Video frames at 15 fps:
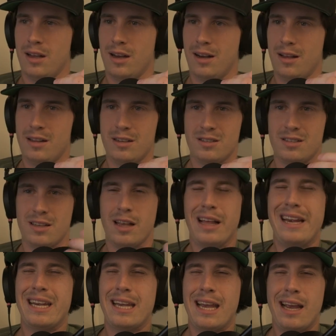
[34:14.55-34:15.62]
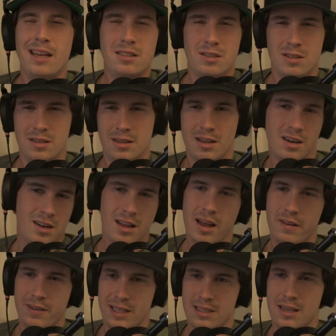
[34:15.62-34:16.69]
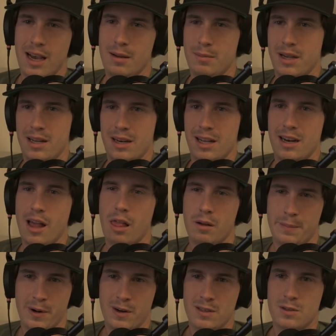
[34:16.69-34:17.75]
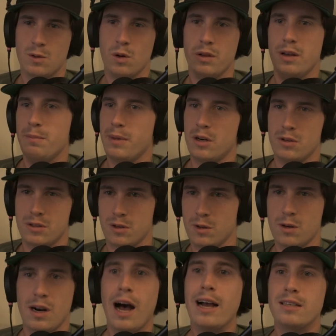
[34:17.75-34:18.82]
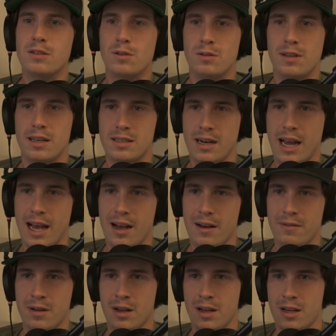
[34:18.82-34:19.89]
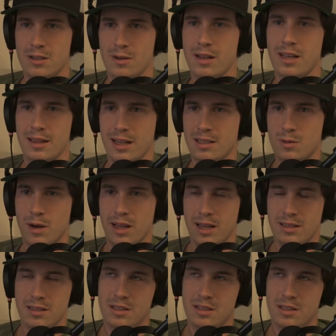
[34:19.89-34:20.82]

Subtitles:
there's like kids, there are a lot of excitement in elementary school that middle school or high school doesn't have. So I think that's why they